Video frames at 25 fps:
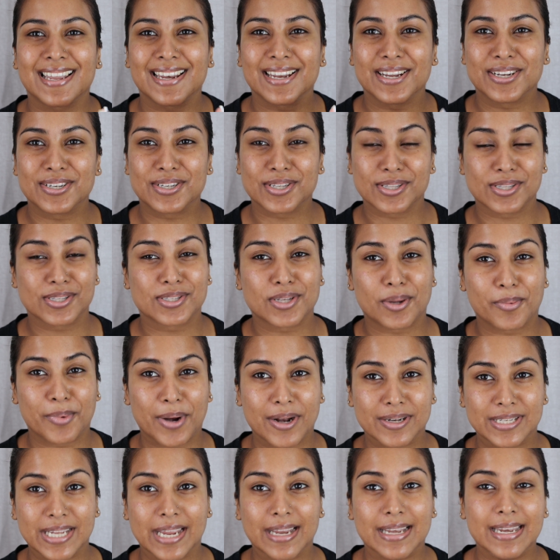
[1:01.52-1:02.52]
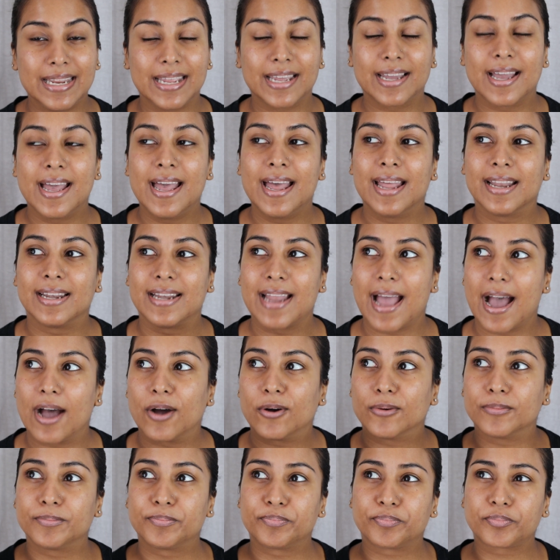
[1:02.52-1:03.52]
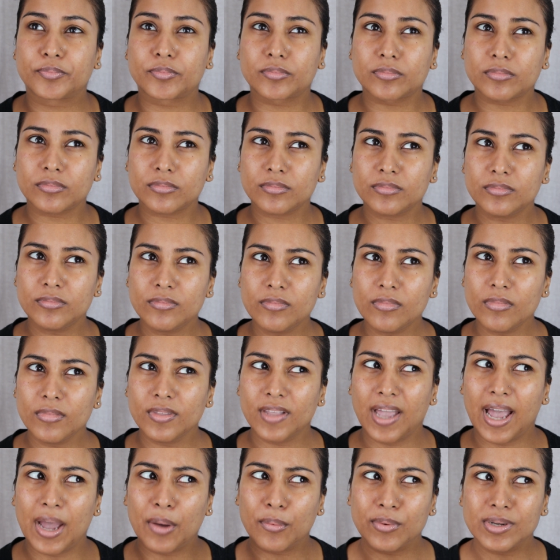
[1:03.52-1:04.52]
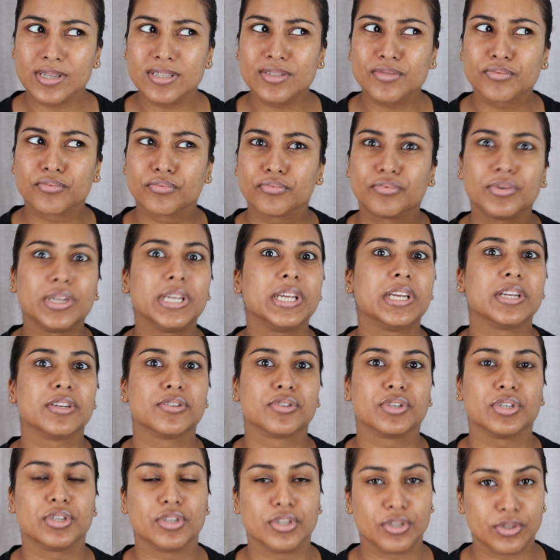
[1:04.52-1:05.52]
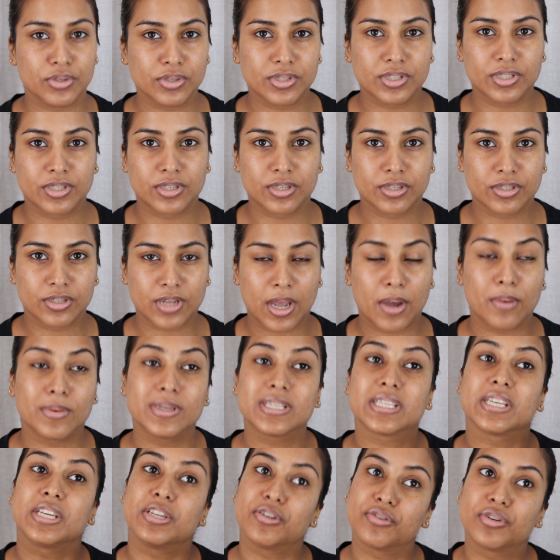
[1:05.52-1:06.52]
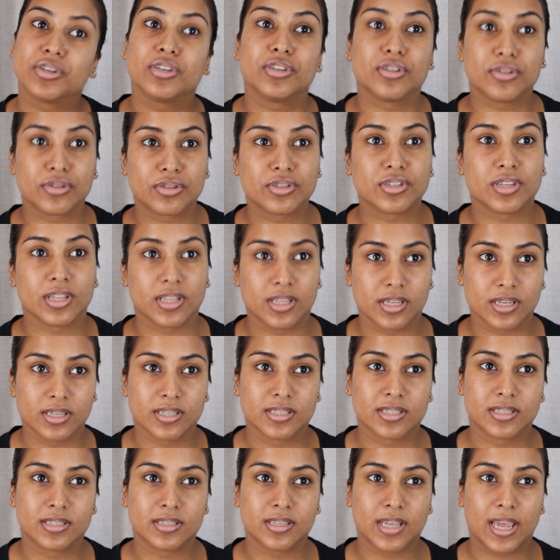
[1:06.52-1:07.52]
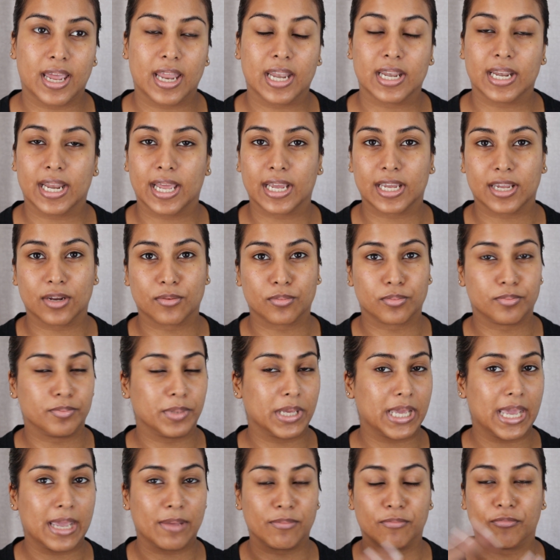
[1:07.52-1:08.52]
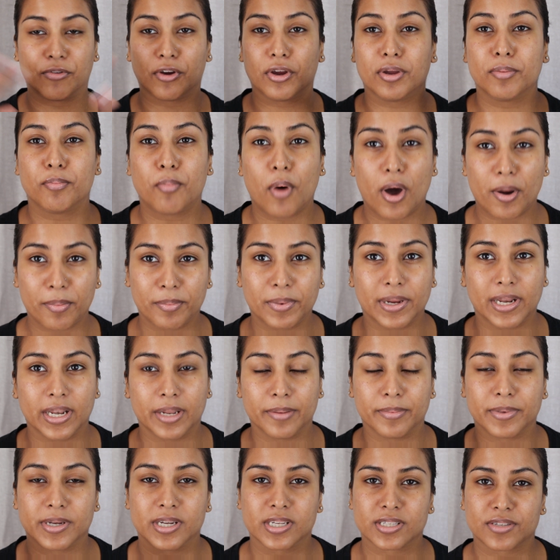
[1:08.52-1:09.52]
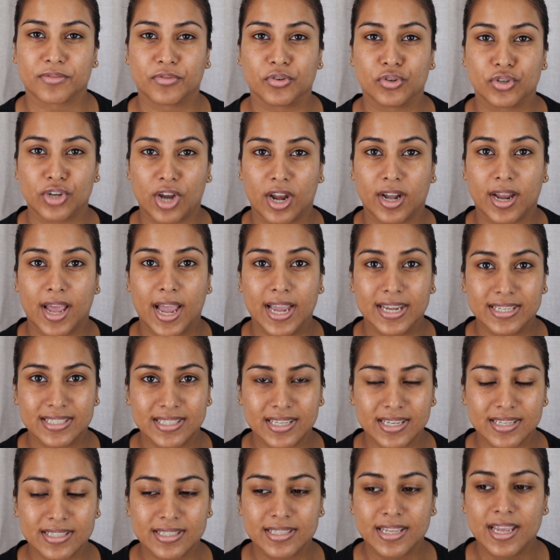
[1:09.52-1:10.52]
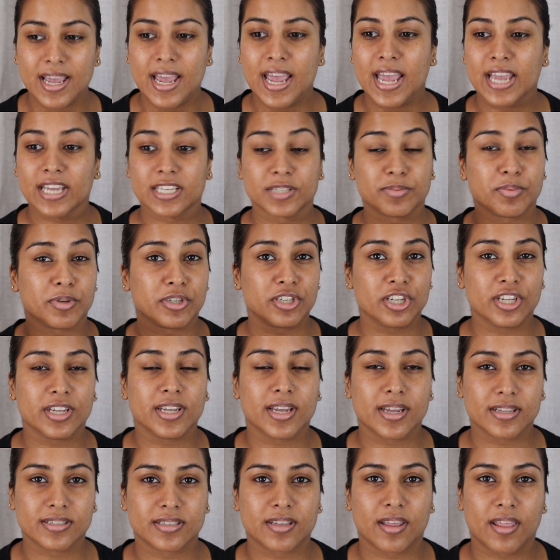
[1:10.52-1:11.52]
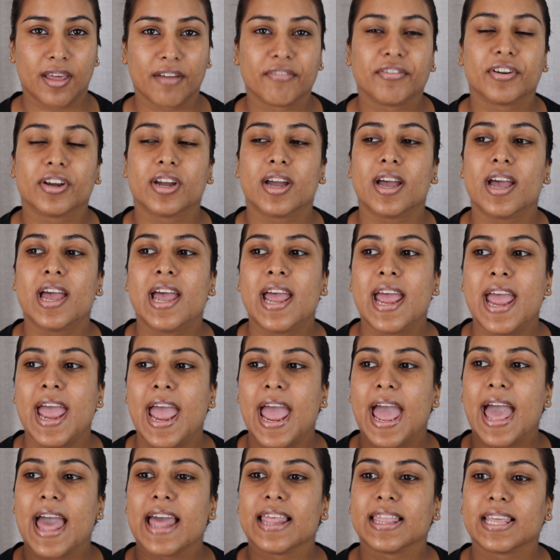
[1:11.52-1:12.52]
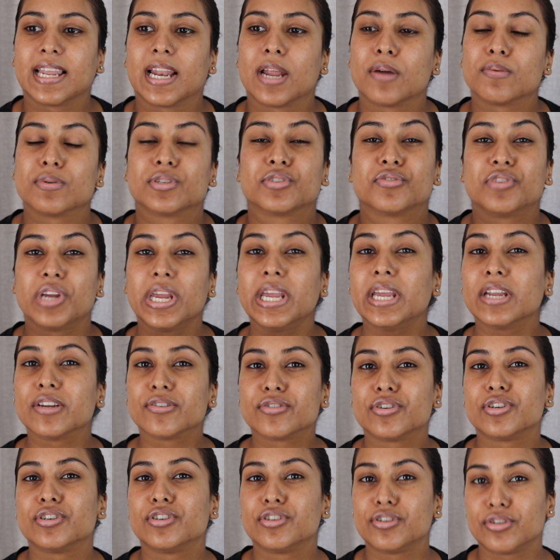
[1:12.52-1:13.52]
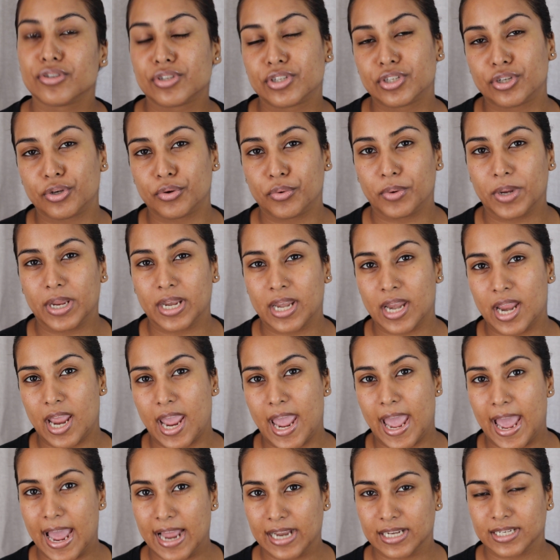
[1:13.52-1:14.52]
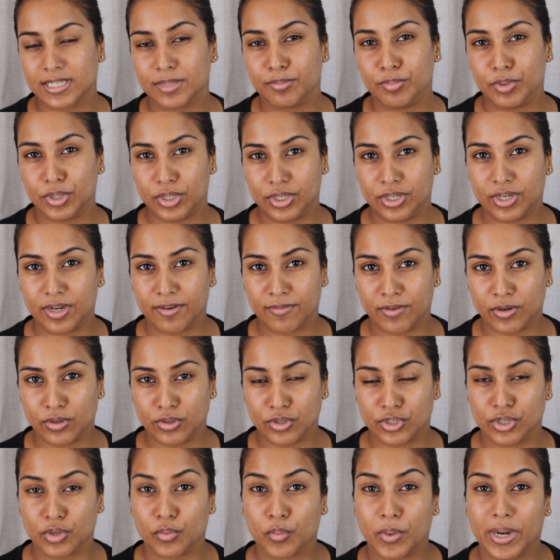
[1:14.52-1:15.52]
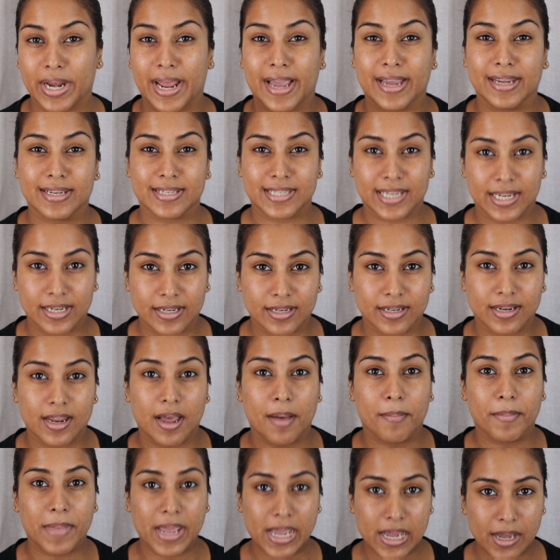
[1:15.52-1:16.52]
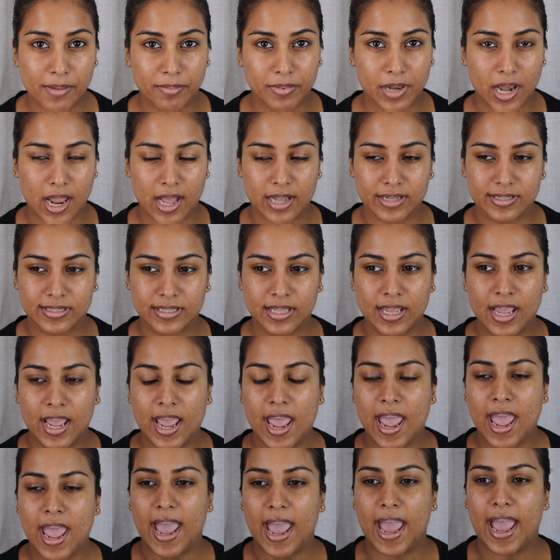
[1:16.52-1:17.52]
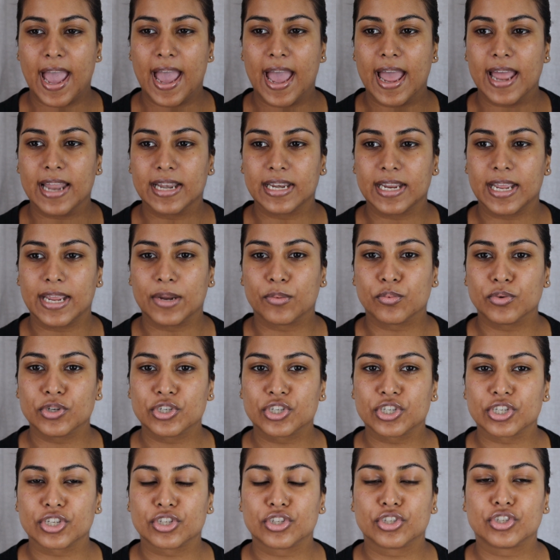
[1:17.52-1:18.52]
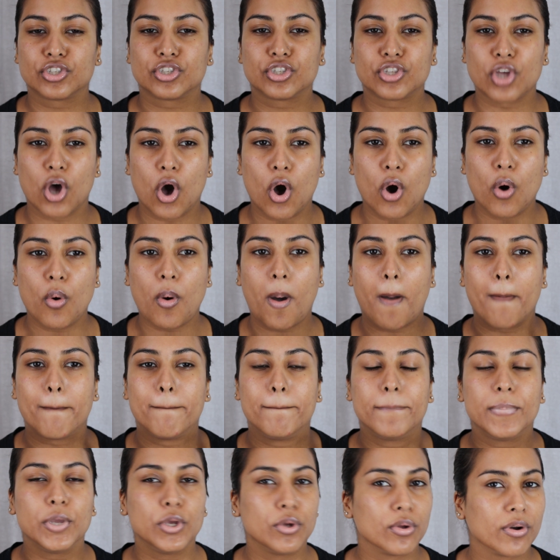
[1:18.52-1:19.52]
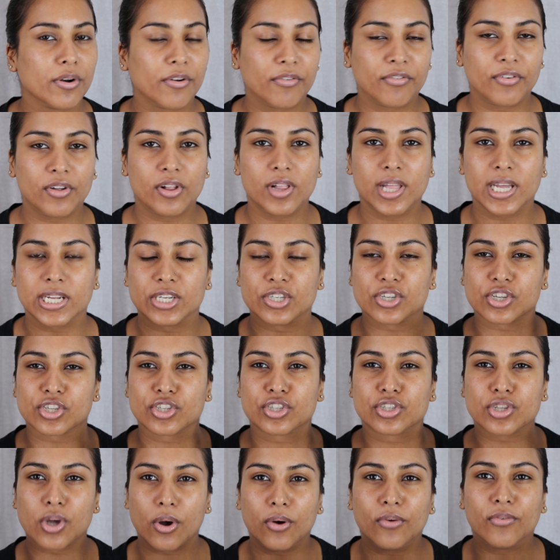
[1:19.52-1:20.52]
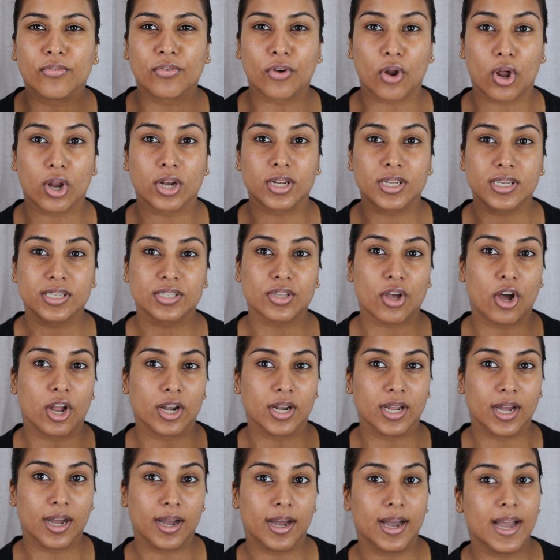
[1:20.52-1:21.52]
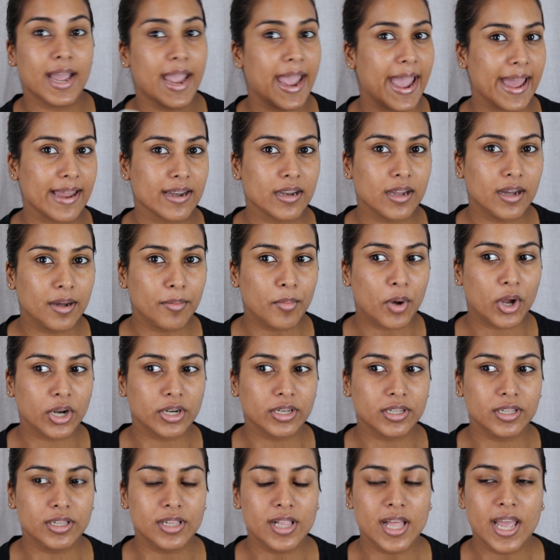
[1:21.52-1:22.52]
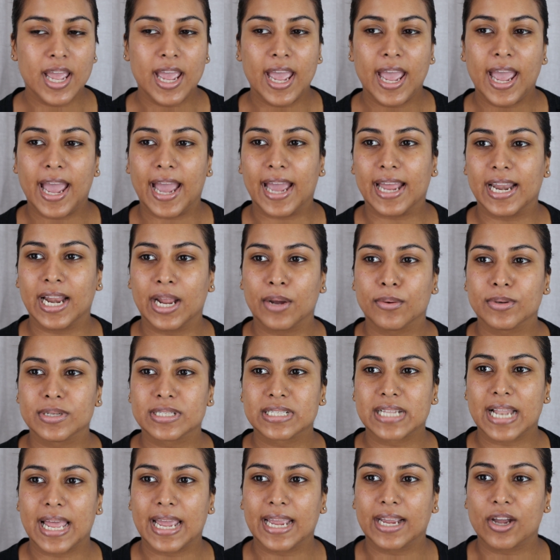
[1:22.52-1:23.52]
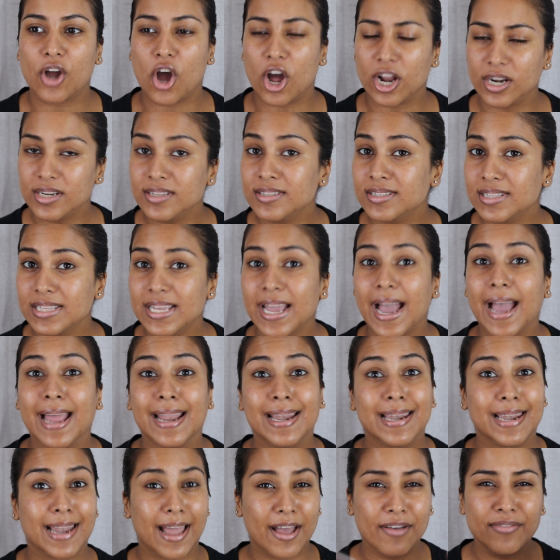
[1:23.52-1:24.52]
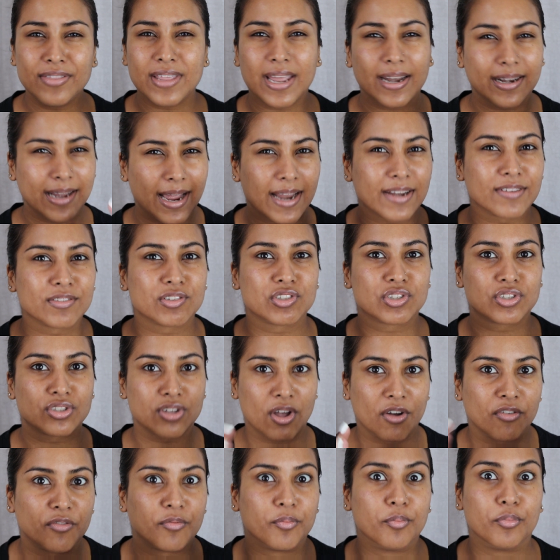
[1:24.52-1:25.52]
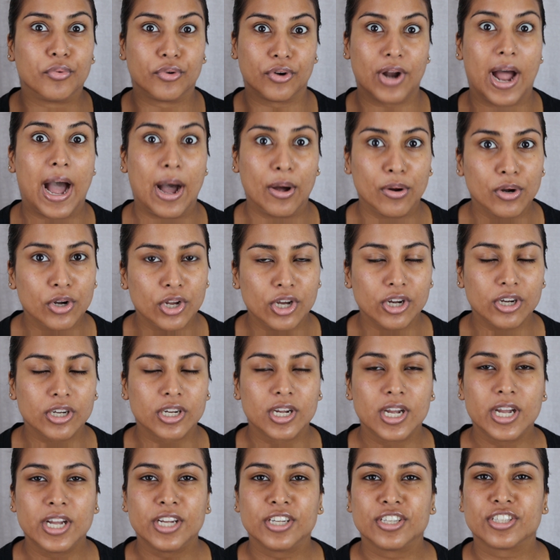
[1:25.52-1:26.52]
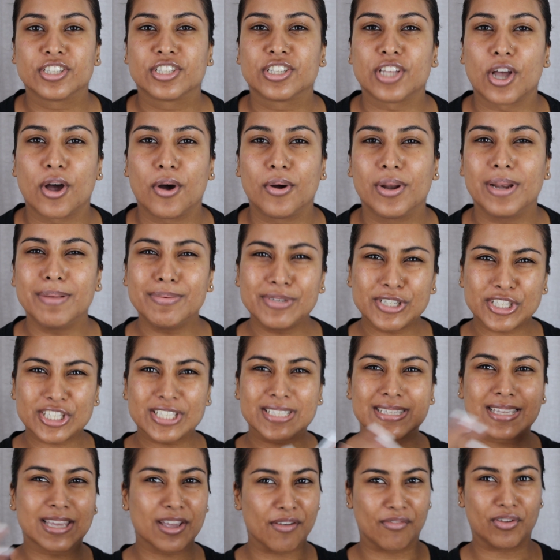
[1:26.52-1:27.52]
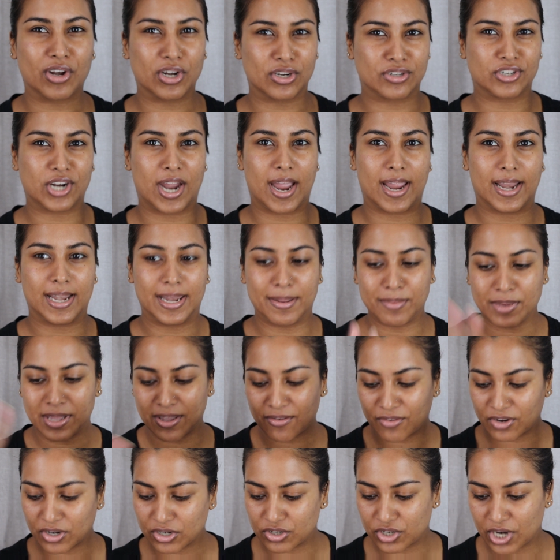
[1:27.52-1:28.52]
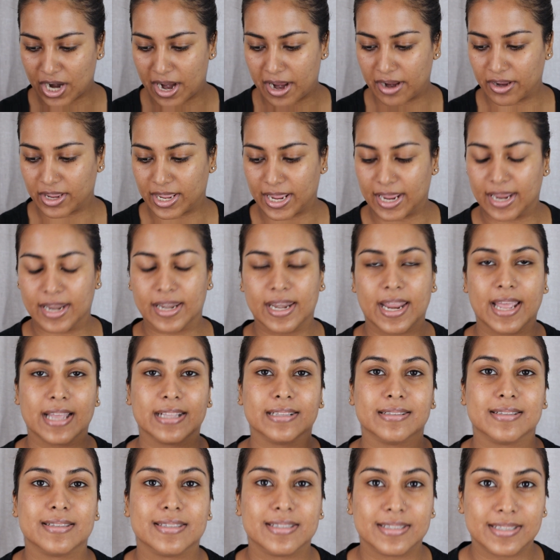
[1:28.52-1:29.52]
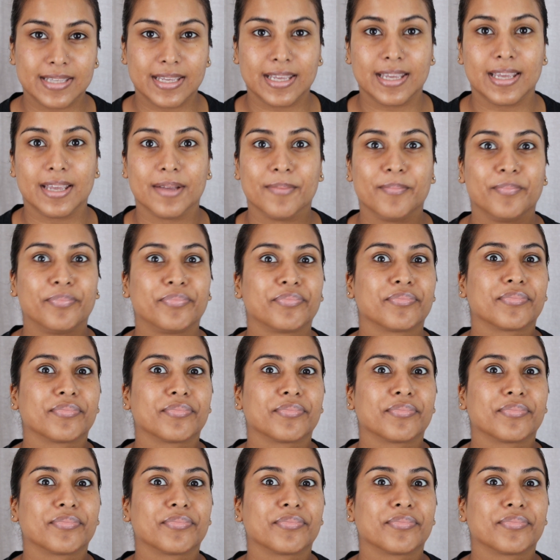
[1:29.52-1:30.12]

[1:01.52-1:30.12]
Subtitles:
get into the soap brow technique. Now, I was introduced to this, and it became very popular because of Roshana Isaacs, especially here in South Africa. And then I was reintroduced to it at Beauty Revolution when I attended her makeup class. And it was just so beautiful and just so flawless on her and her model. And I was like, honestly, I love that kind of soft brow look. So let me just give it a try. Let me give it a try again and see